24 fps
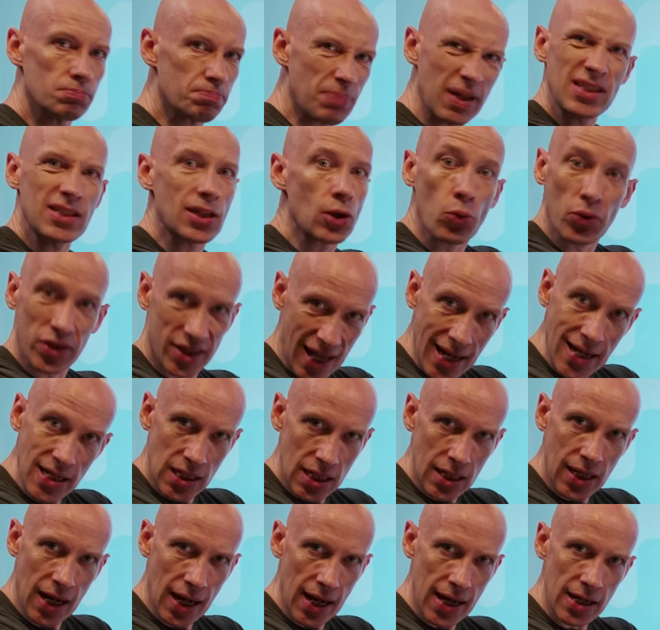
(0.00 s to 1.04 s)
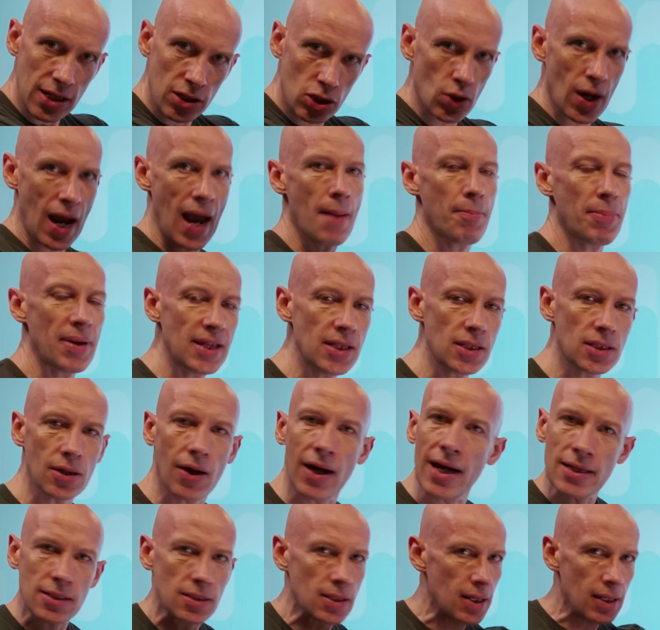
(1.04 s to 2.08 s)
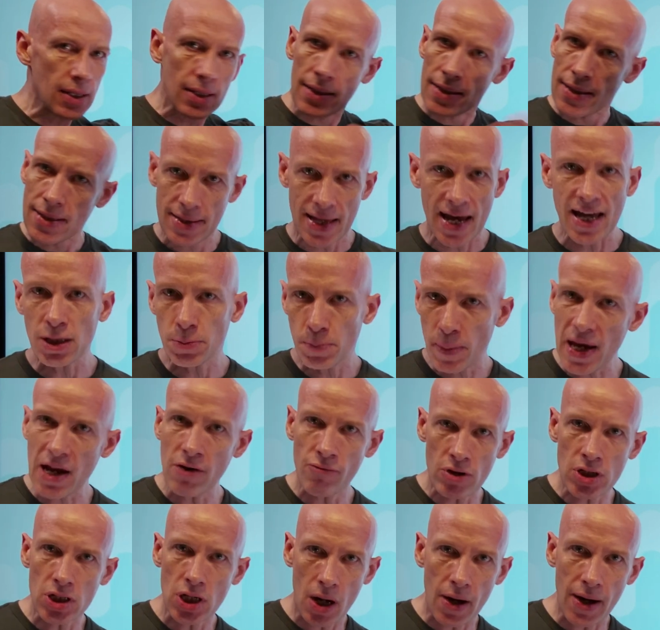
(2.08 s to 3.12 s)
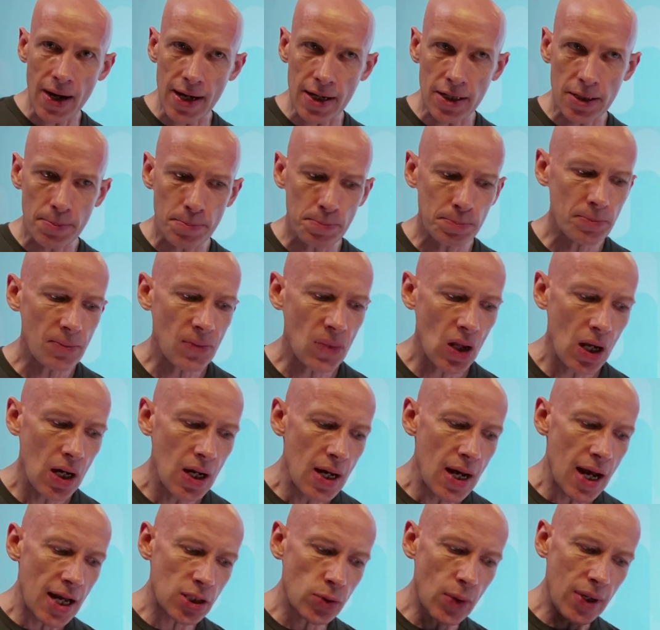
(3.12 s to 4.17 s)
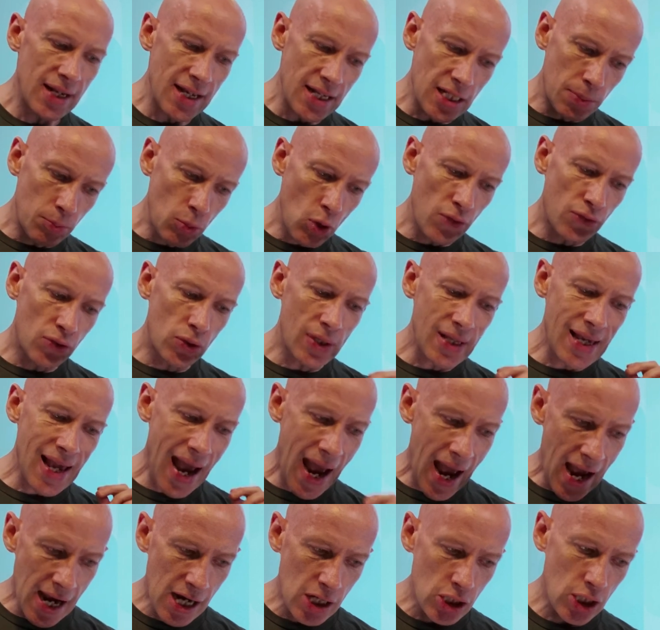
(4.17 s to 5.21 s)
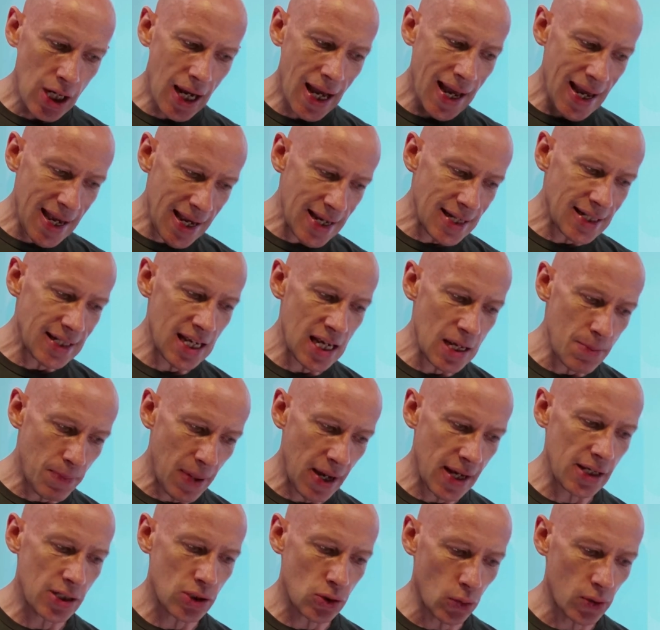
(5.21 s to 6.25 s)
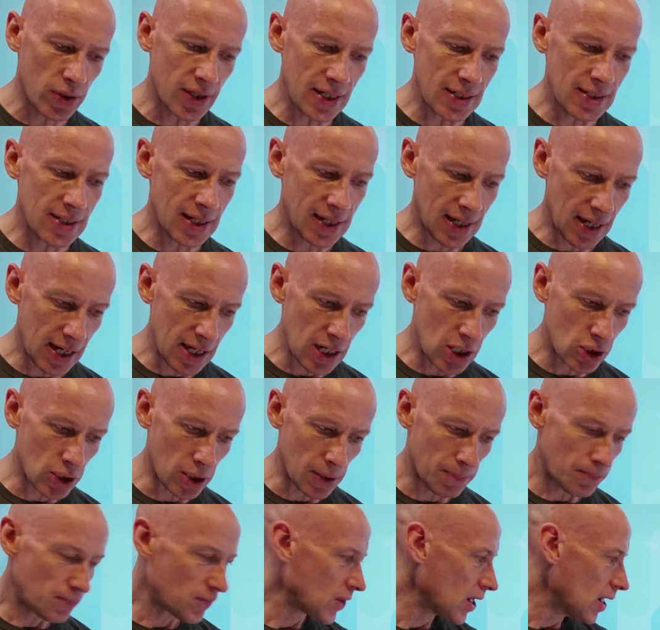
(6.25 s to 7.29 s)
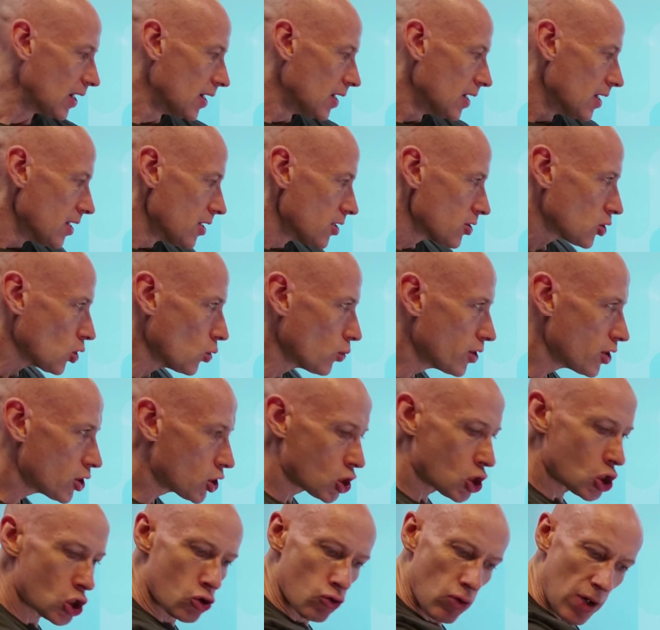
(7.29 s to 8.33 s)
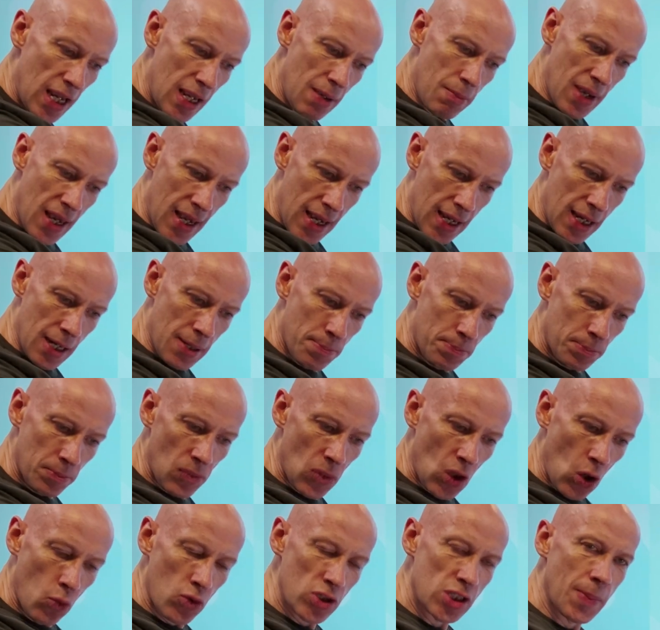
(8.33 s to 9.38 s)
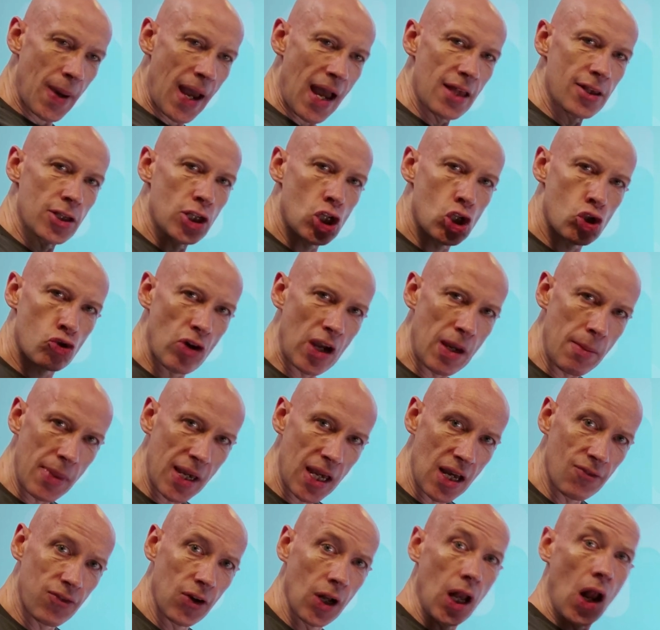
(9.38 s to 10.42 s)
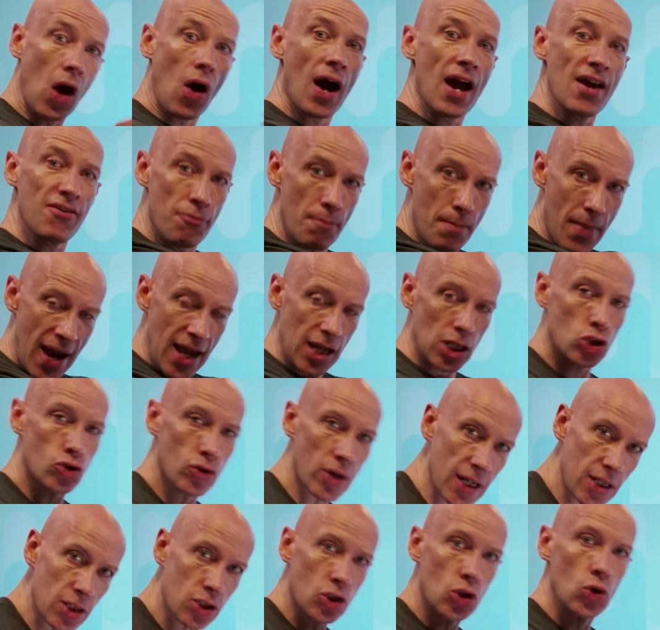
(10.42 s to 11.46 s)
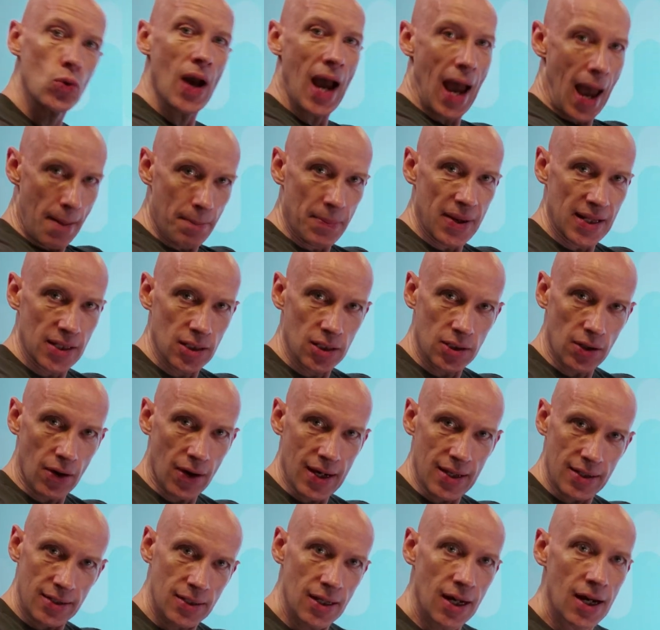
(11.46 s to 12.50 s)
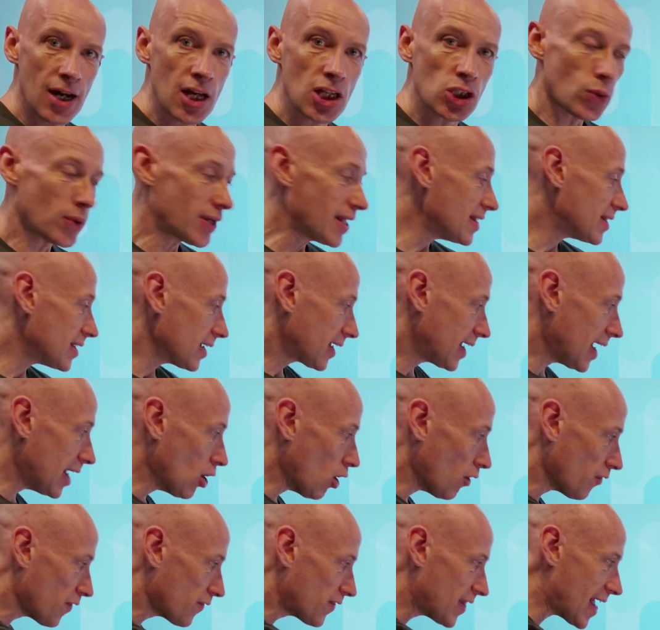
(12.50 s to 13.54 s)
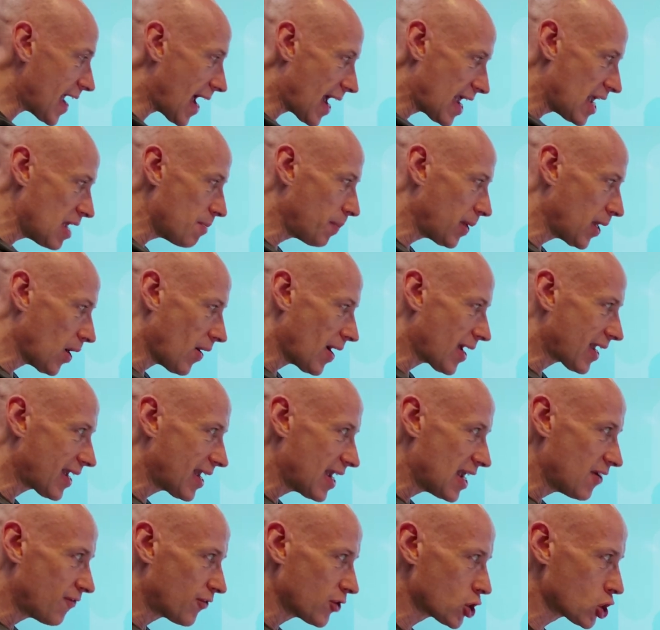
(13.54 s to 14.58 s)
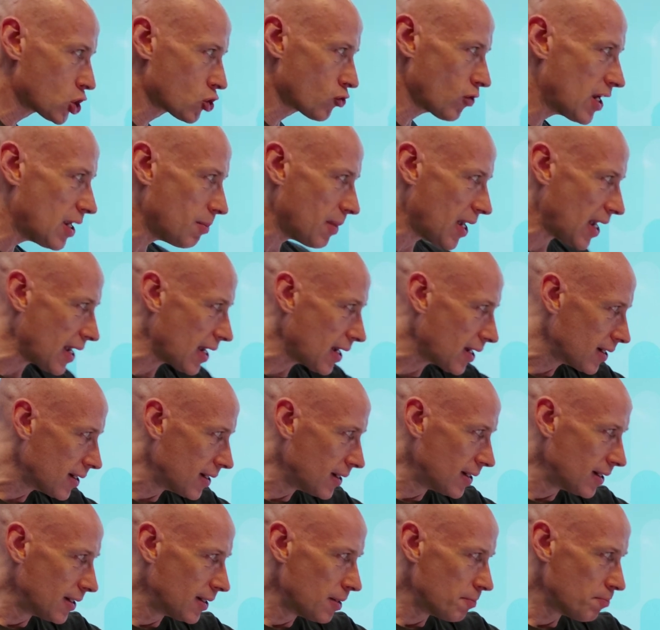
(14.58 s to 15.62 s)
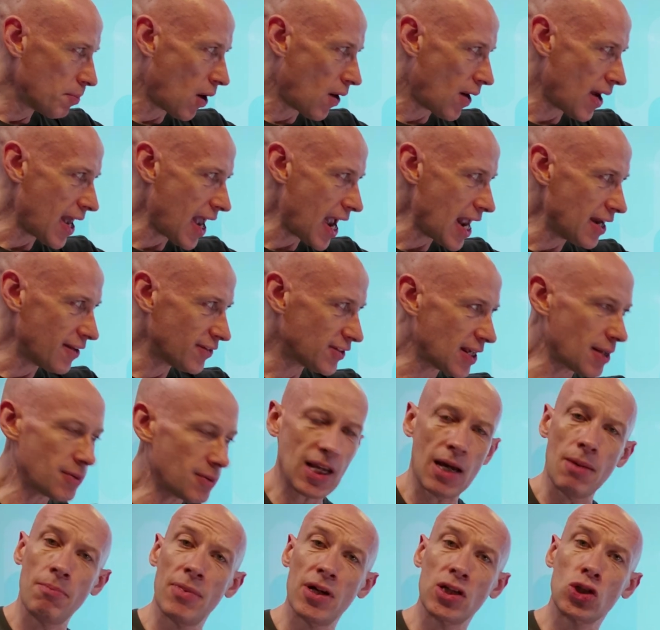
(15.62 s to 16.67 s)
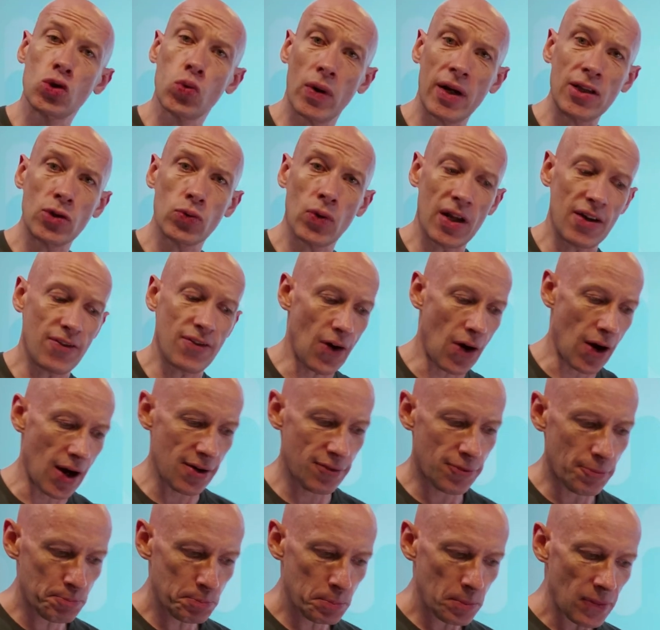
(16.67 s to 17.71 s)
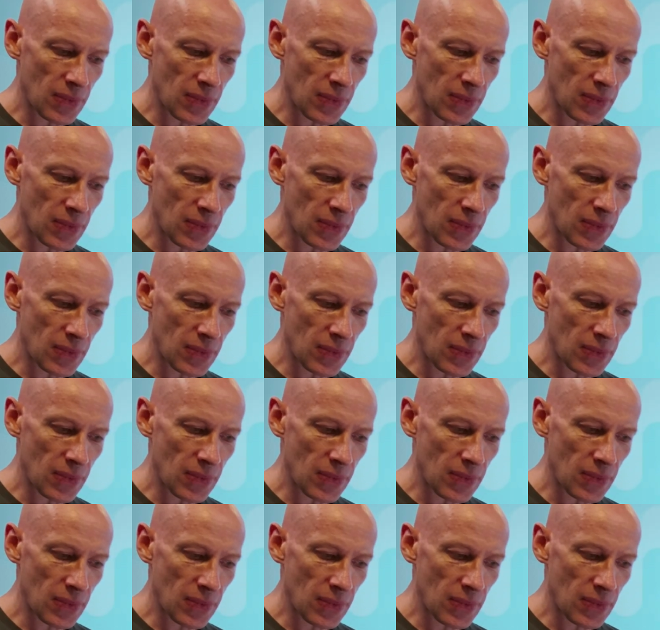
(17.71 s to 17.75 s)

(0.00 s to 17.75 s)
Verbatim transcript: basically authenticate to App Insights, that's being retired. And so I need to move to the Azure A D based authentication. So the streaming was about the streaming of live metrics to App Insights. So I need to get off of the A P I key for streaming by end of September twenty twenty-five.